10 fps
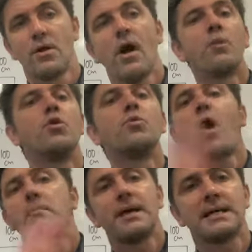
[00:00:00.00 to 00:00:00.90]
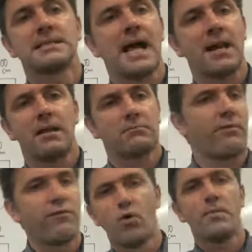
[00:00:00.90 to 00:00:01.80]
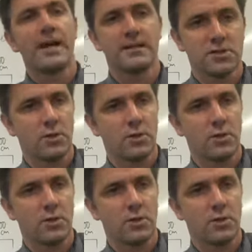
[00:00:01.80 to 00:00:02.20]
a room won't be exactly 4 metres,